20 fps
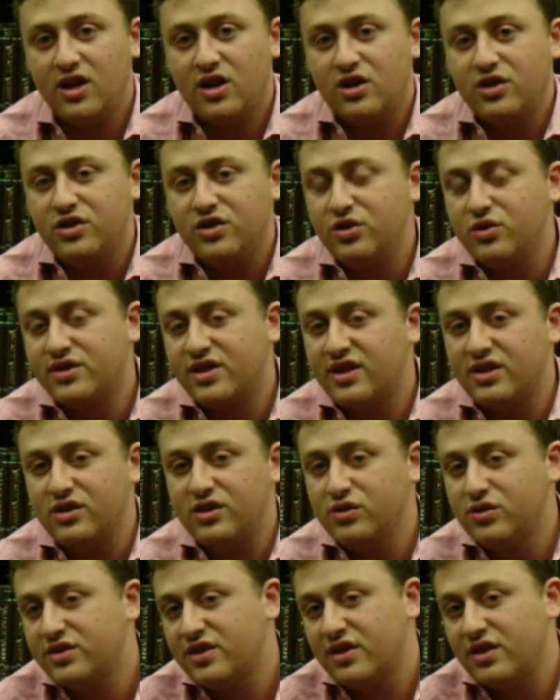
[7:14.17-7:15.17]
You
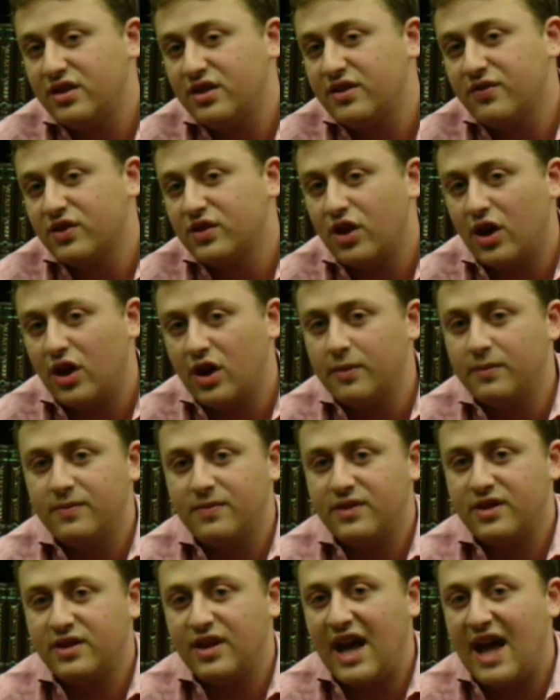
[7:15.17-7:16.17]
use a different time
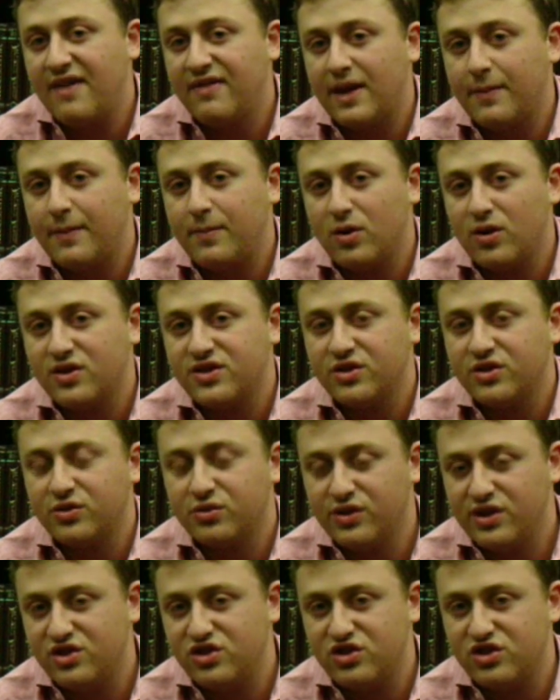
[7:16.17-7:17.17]
to have that personal
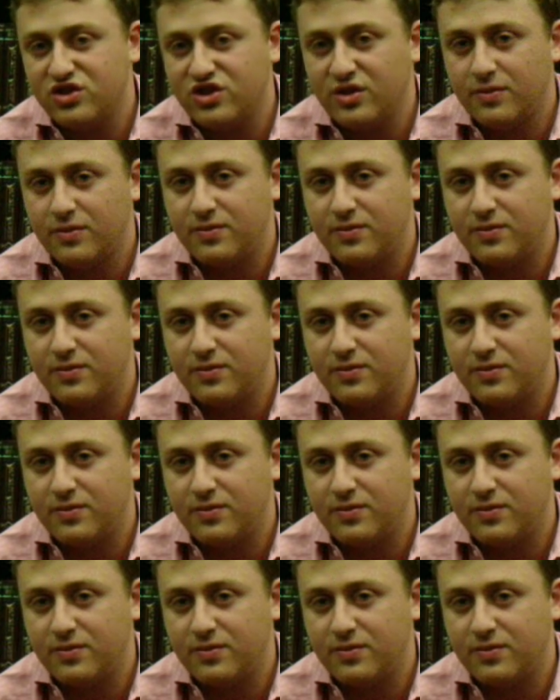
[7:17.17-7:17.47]
relationship.